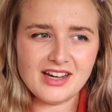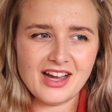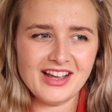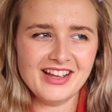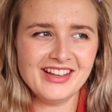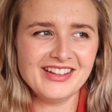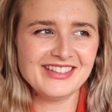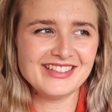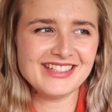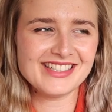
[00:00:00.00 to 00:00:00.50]

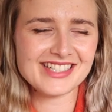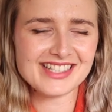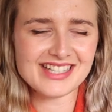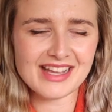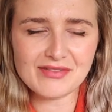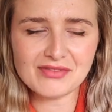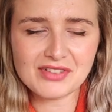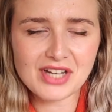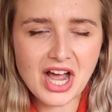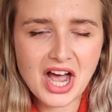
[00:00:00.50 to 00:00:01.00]
I just
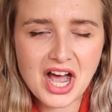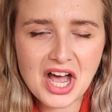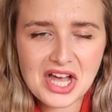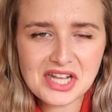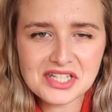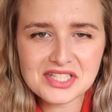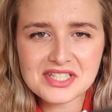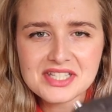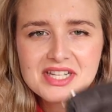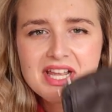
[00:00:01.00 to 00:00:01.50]
have
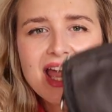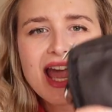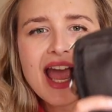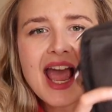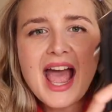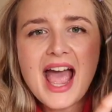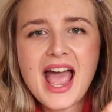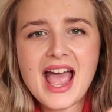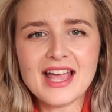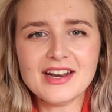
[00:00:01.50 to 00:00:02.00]
cards,
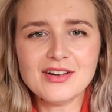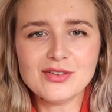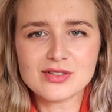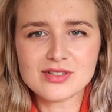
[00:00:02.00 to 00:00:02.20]
and